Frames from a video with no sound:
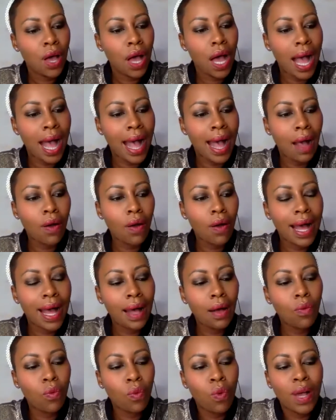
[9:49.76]
how
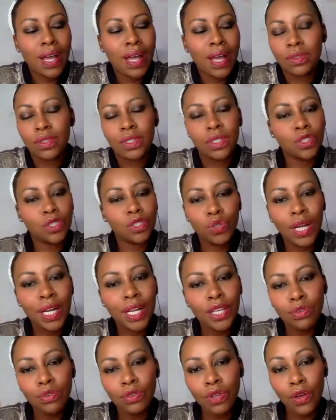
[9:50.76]

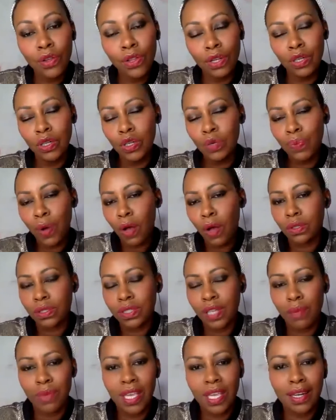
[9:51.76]
surely the loopholes?
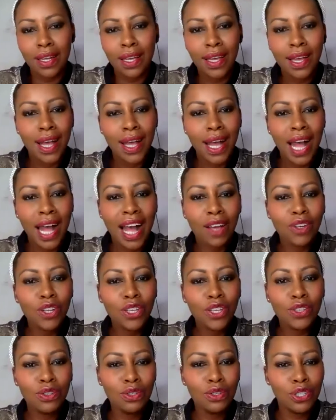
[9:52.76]
I mean, how do
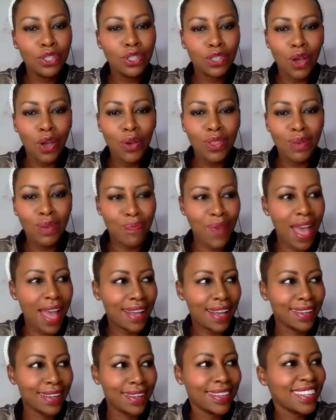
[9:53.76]
you show the
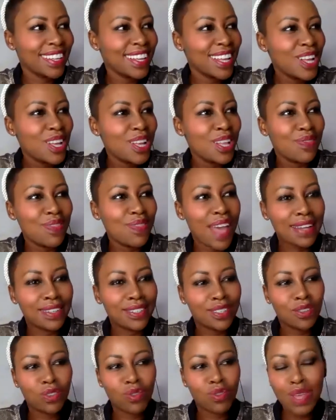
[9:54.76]
bank
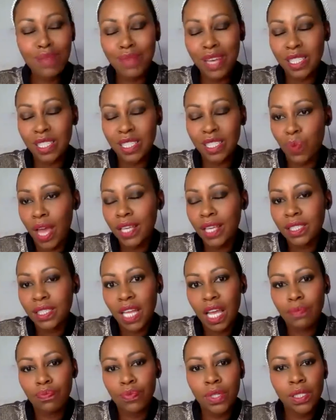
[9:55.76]
that 3 months bank
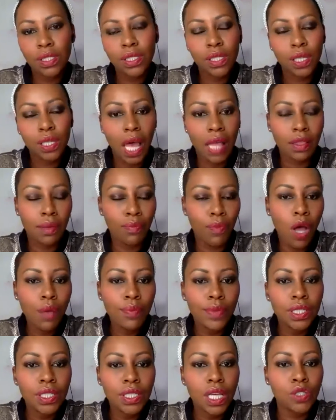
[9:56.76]
statements at the
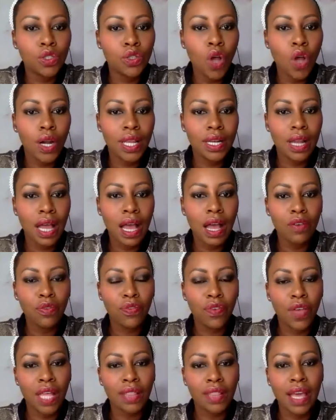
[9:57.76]
moment is not
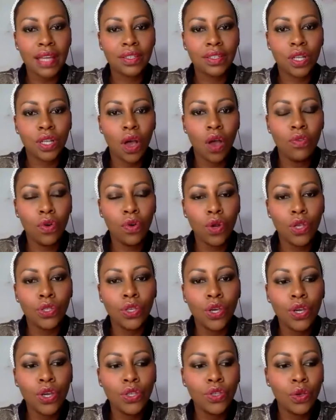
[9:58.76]
enough, and that over a
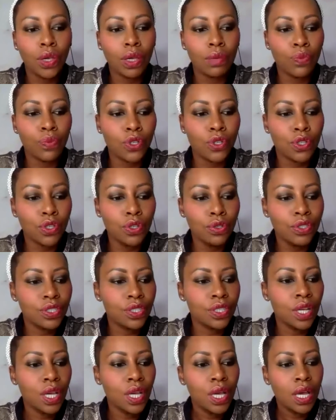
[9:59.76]
year you can
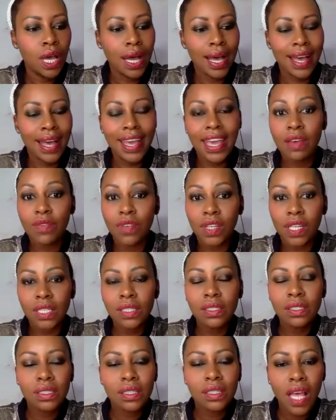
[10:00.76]
produce
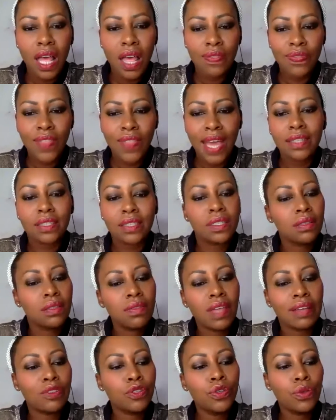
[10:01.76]
evidence
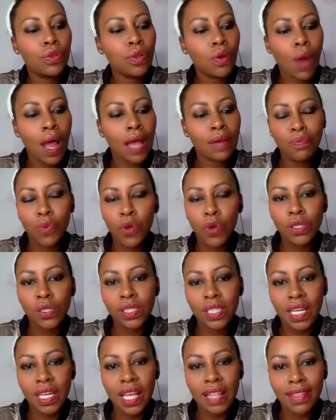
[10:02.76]
that you're the right
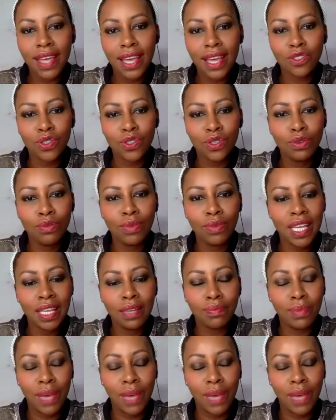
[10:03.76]
person and that you need